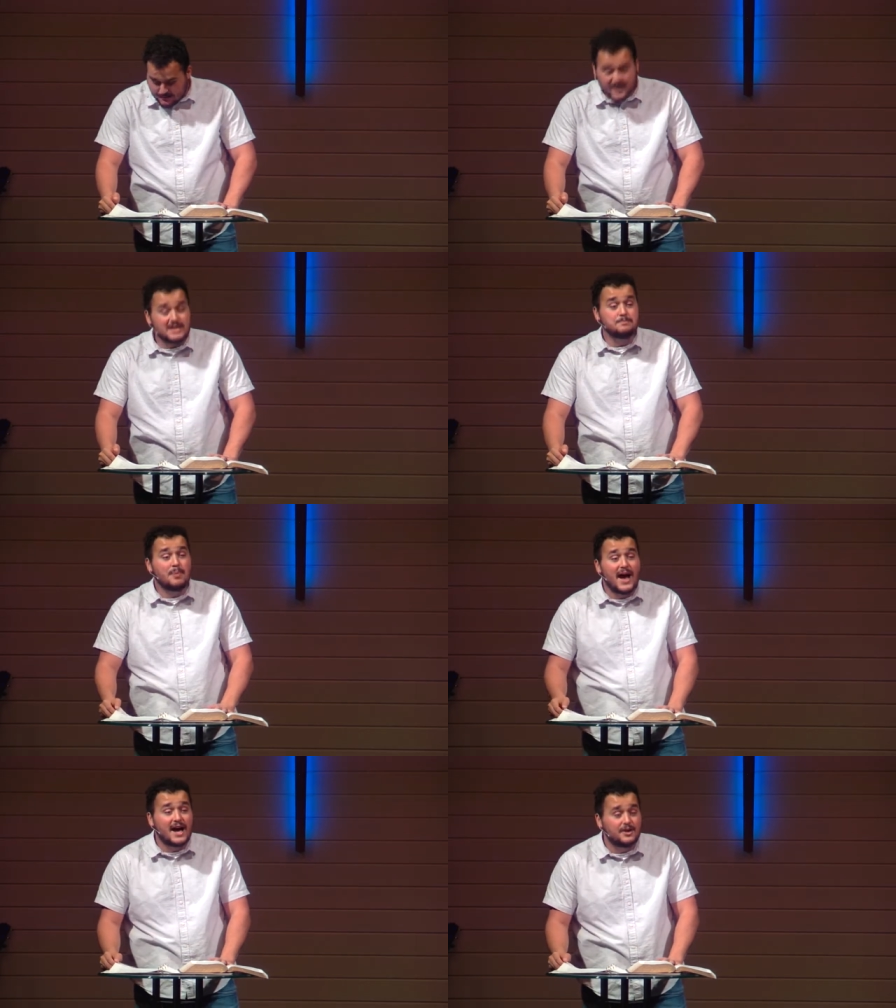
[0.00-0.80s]
fighting
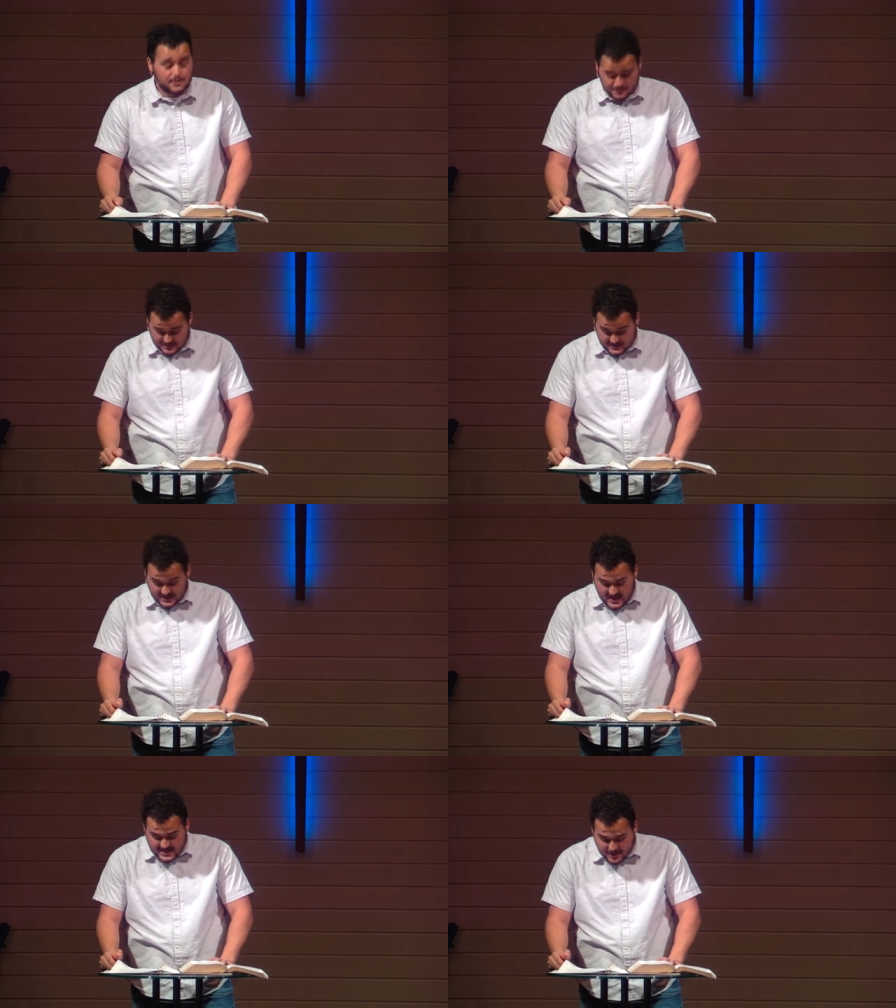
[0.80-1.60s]
battles
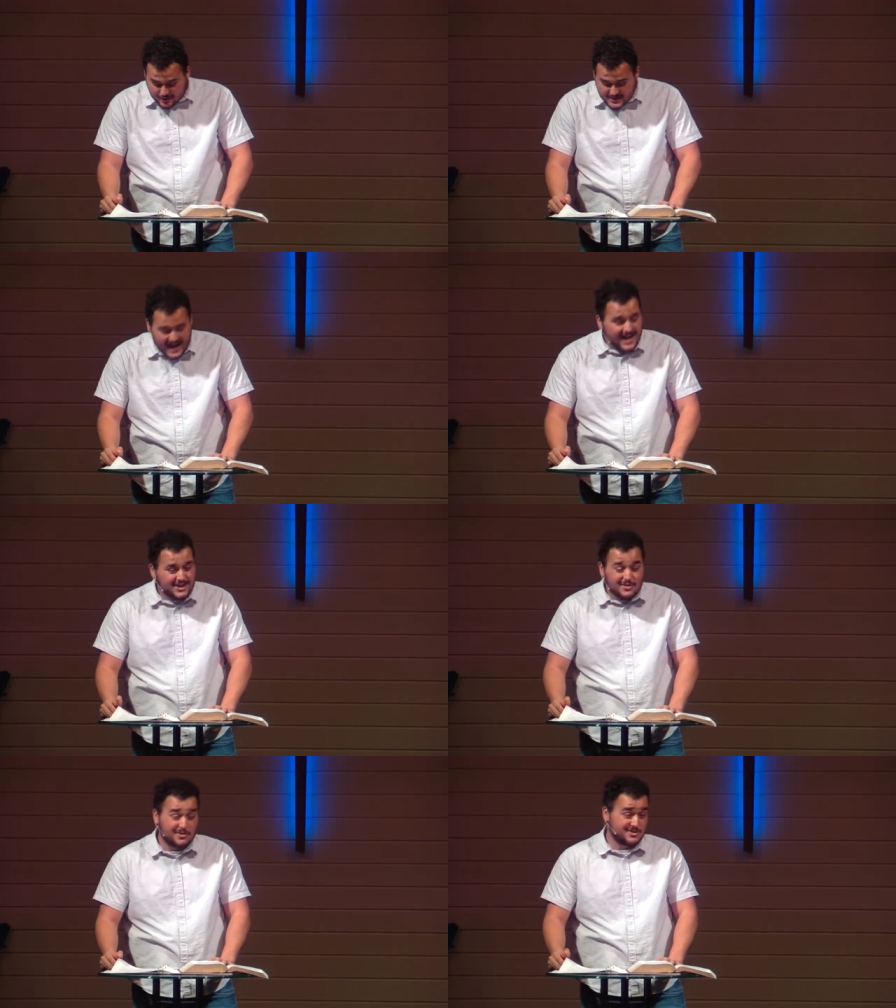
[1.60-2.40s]
that are
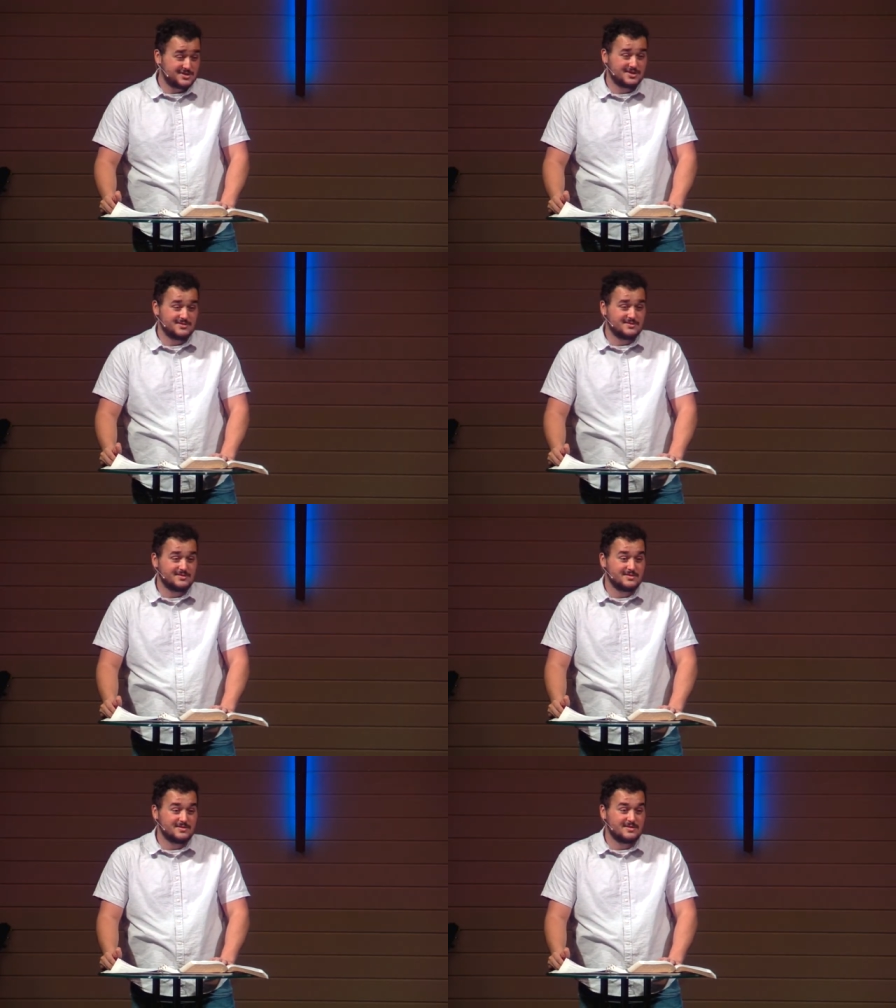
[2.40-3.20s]
not yours.
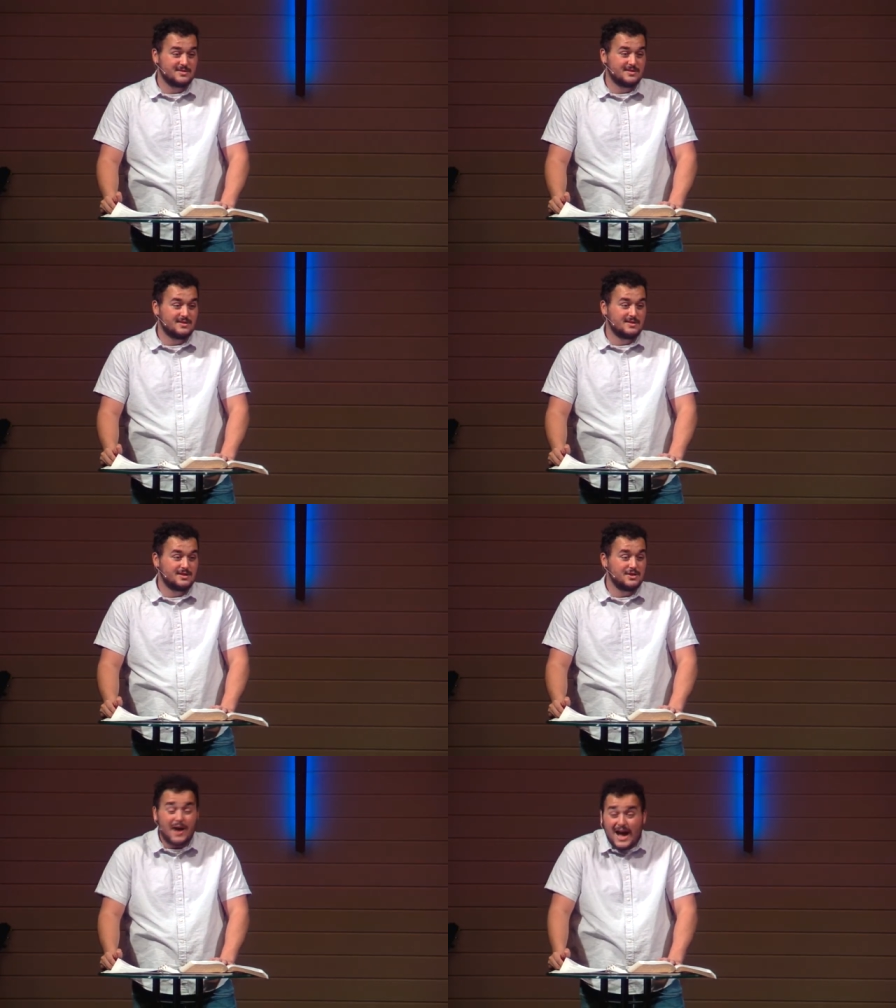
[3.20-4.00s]

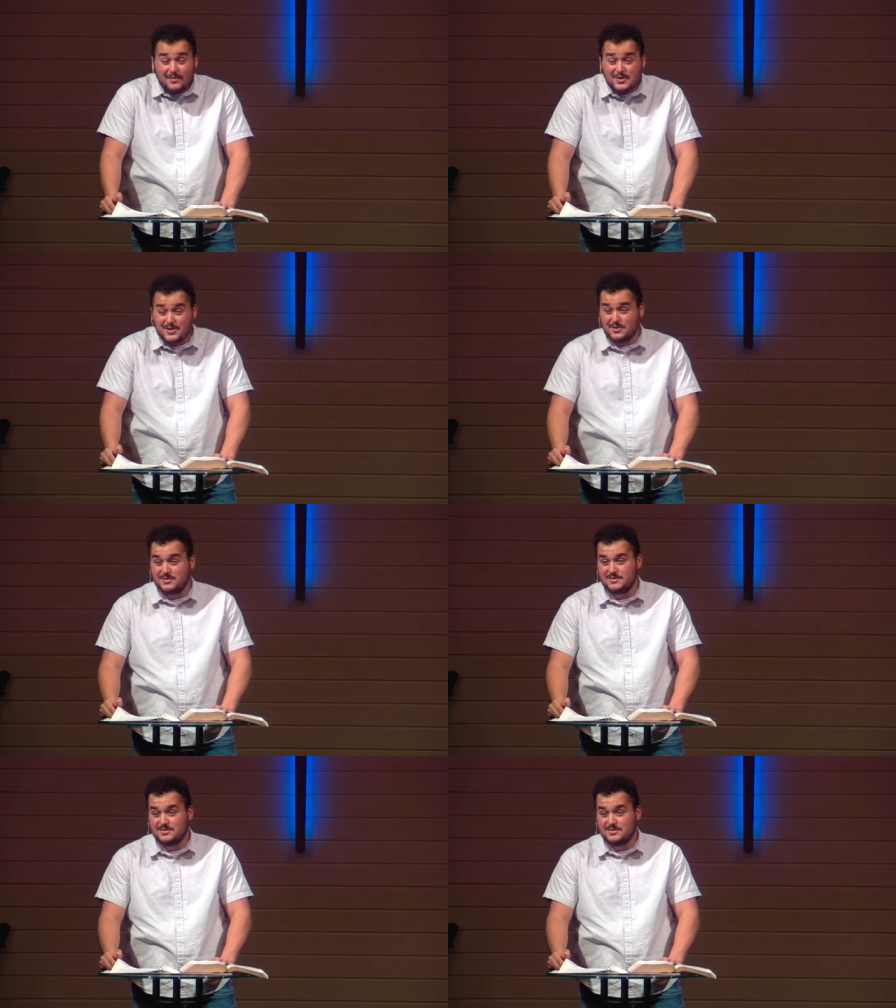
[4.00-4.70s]
You have to.